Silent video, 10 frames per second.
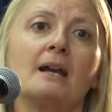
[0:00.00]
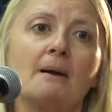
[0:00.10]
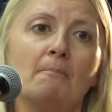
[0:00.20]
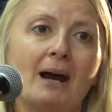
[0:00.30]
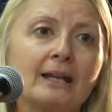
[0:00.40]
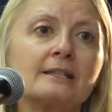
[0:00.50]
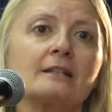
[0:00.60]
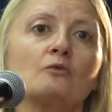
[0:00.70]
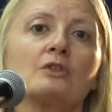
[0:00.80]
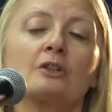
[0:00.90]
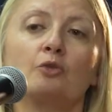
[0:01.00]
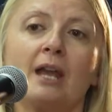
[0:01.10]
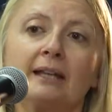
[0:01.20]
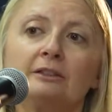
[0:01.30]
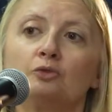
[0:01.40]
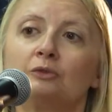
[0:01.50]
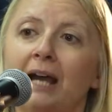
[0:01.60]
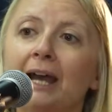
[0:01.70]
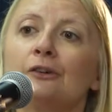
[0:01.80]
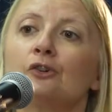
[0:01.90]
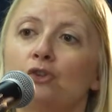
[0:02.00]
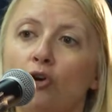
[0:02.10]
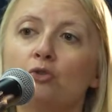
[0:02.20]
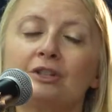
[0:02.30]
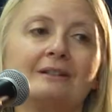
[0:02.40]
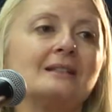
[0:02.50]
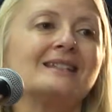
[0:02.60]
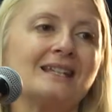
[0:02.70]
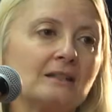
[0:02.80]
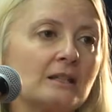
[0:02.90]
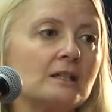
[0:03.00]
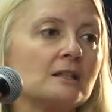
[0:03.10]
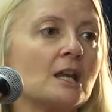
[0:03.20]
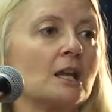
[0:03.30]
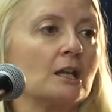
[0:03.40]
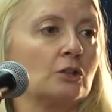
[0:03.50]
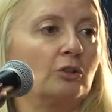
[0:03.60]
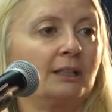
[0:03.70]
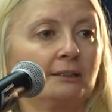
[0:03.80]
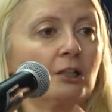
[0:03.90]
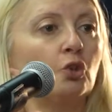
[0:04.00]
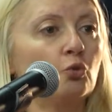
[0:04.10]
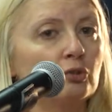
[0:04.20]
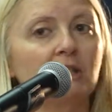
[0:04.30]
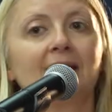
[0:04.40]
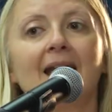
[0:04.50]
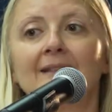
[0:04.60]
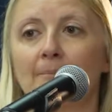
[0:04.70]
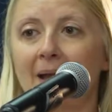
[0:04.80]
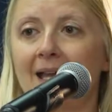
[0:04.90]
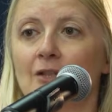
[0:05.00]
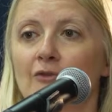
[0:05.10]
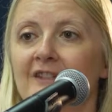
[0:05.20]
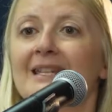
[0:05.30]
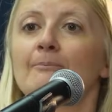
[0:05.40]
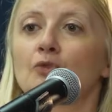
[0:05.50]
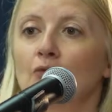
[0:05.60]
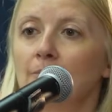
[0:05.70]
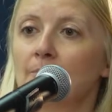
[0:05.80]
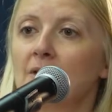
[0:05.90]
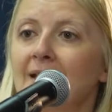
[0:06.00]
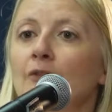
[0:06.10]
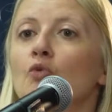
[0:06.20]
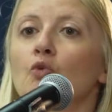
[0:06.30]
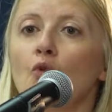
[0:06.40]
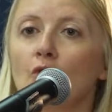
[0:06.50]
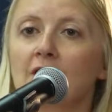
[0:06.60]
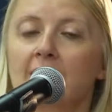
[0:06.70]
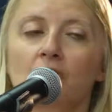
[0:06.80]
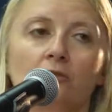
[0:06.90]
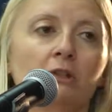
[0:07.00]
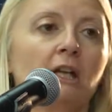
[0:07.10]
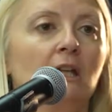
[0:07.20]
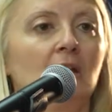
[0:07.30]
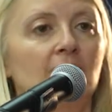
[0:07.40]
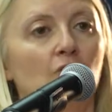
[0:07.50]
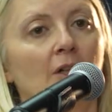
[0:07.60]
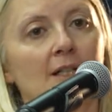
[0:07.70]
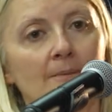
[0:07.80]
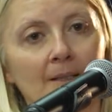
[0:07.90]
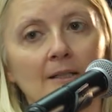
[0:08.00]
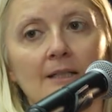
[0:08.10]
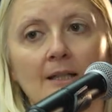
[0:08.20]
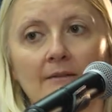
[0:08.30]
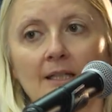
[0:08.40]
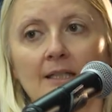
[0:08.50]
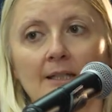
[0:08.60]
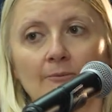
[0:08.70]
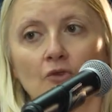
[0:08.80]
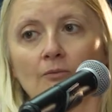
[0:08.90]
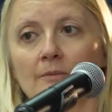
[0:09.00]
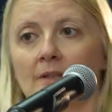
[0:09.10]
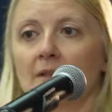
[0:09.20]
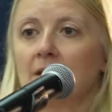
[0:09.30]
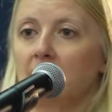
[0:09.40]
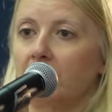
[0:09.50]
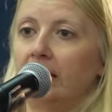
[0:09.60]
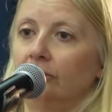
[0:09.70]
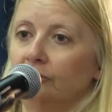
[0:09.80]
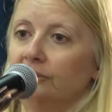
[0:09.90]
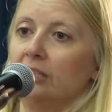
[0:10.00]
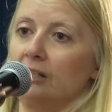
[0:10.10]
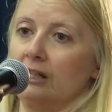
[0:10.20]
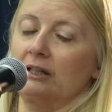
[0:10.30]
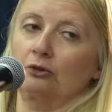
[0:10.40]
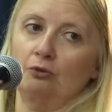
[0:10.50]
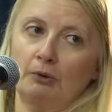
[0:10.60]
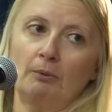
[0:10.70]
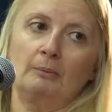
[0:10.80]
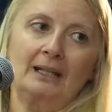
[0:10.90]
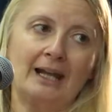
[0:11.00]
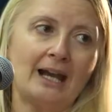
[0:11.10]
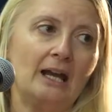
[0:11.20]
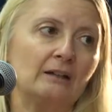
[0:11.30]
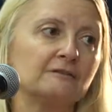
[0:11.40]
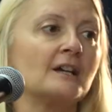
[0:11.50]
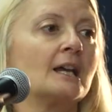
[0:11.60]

Mycin was created to diagnose diseases, so it had a huge database of symptoms and rules as to, if you are experiencing these symptoms, this is the kind of disease that you probably have.